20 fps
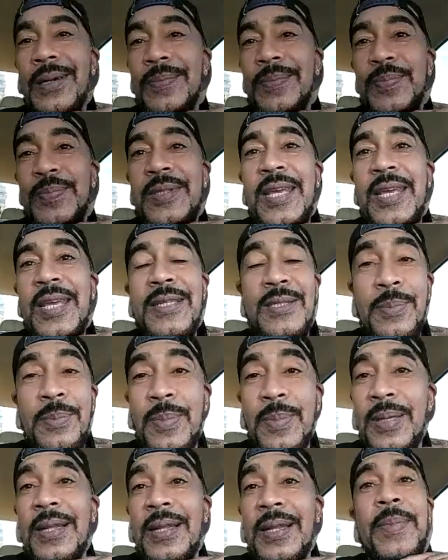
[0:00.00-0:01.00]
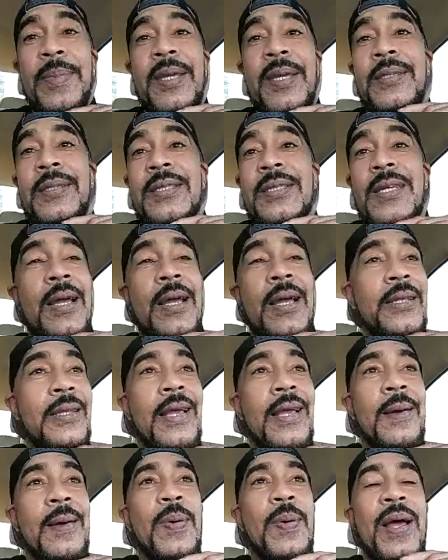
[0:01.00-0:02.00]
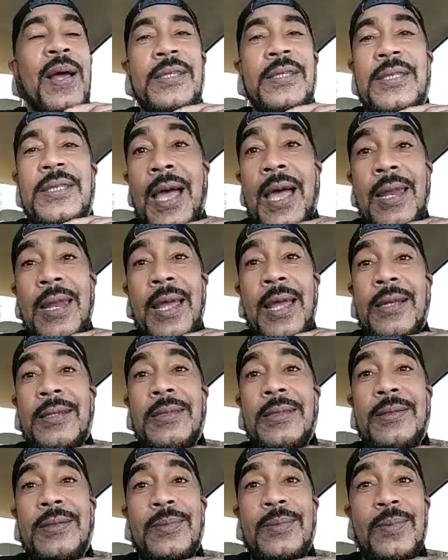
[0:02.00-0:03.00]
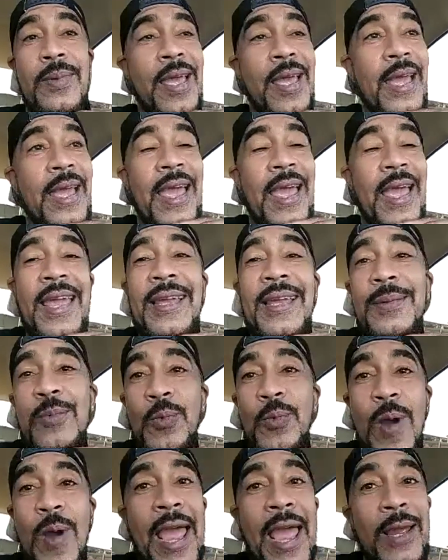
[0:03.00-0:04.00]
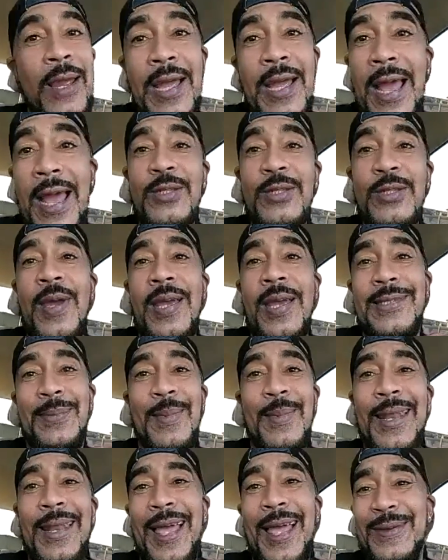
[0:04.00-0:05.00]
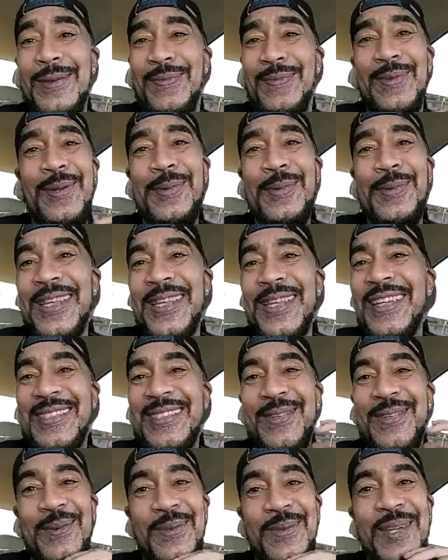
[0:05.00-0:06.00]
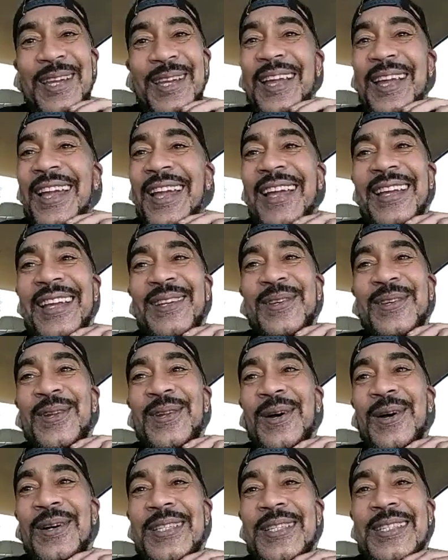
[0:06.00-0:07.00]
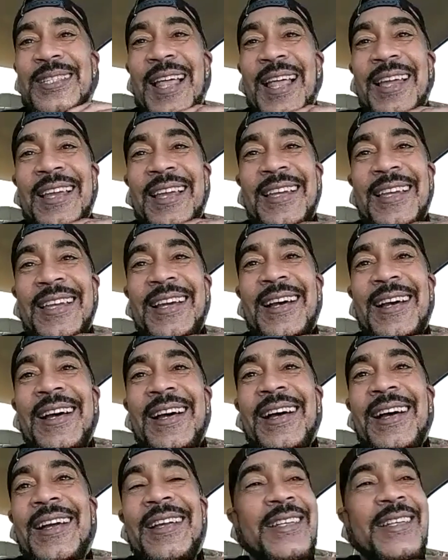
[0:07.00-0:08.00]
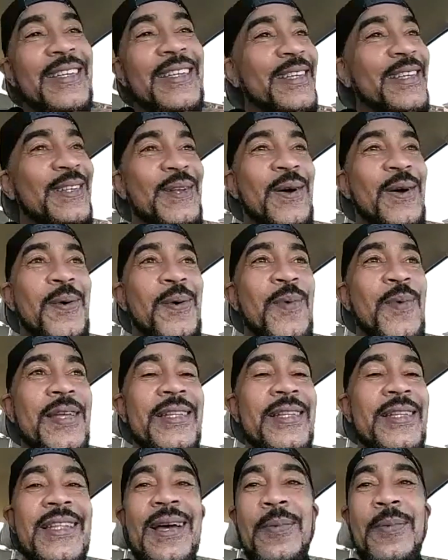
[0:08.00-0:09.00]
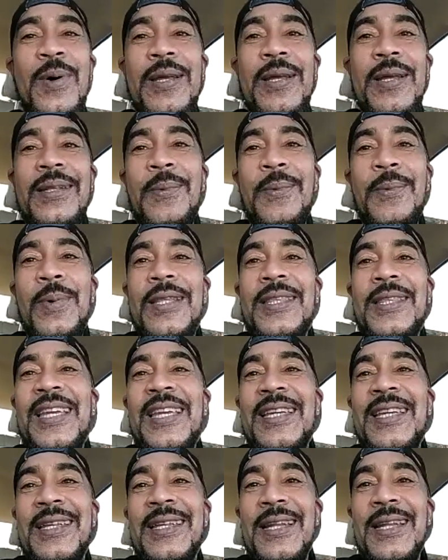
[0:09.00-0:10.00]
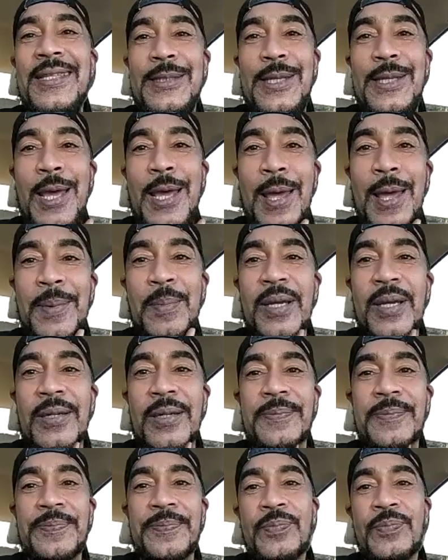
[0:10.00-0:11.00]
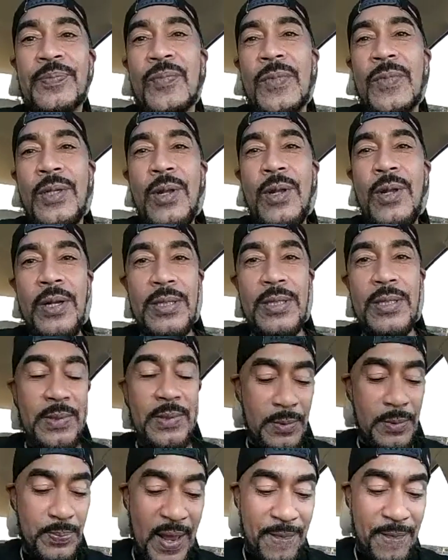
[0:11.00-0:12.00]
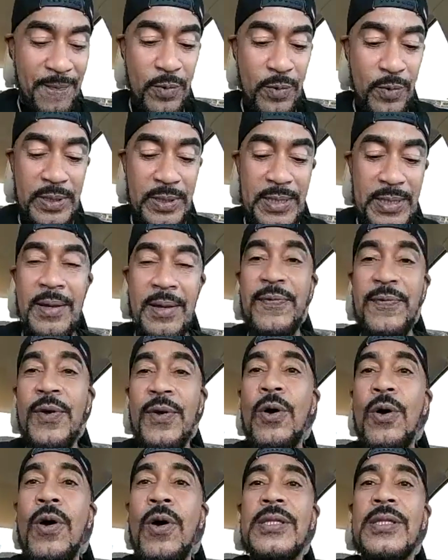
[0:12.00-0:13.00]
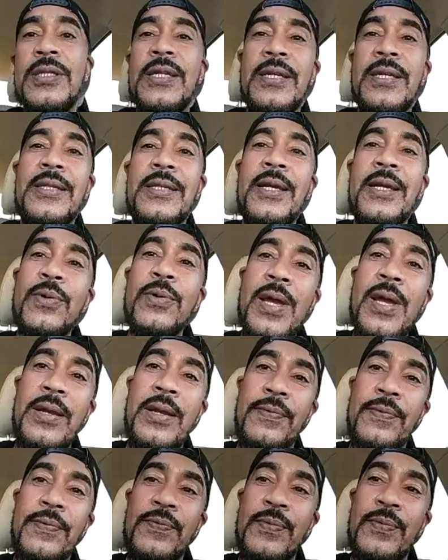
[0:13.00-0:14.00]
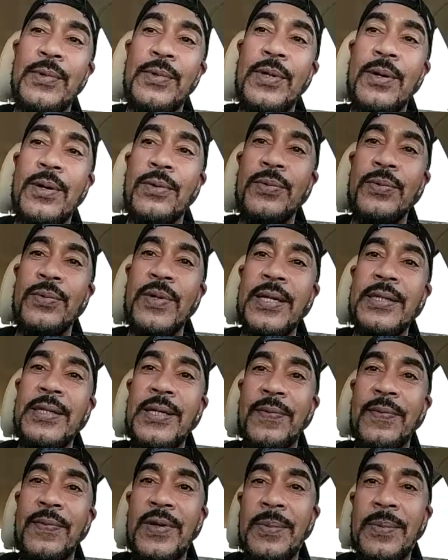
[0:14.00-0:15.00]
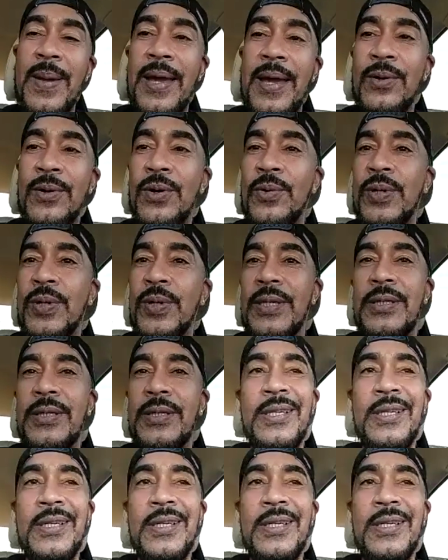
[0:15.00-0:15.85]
testament, I mean, shit, I probably signed like 8 whack contracts in my life, you know what I'm saying? So, you know, it's like, you know, I wasn't thinking at the time, but you know, this platform set up for the artists to get their creativity back on and